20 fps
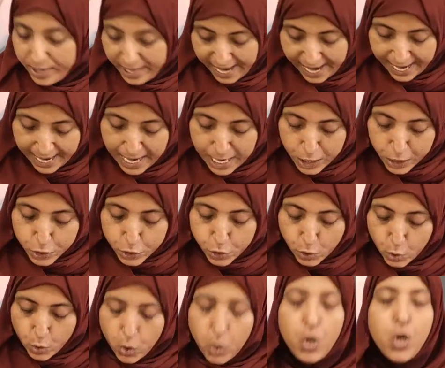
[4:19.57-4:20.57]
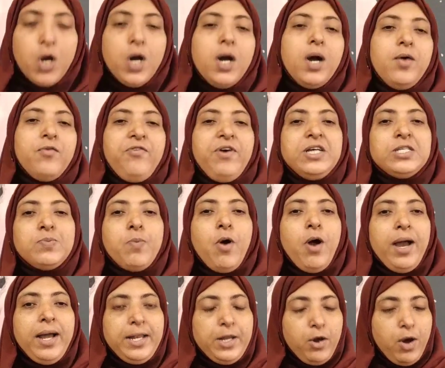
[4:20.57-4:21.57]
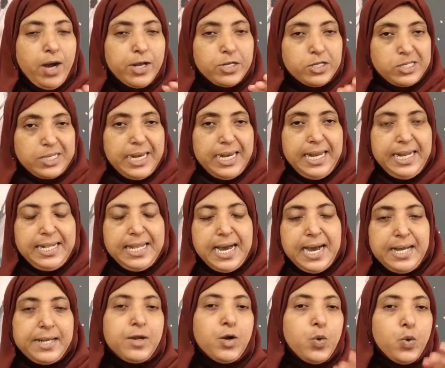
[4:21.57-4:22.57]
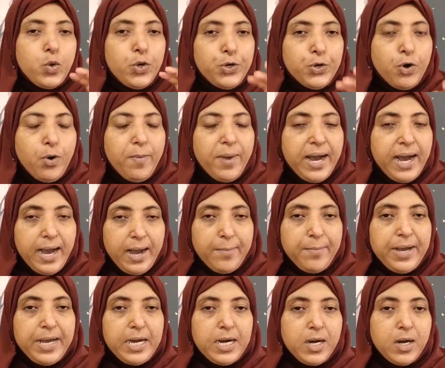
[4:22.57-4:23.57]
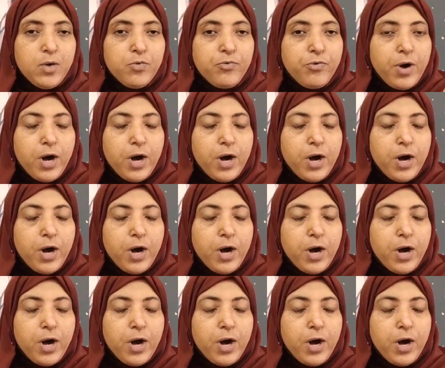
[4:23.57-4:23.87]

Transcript: Okay, so first point you have to study that Ottoman Empire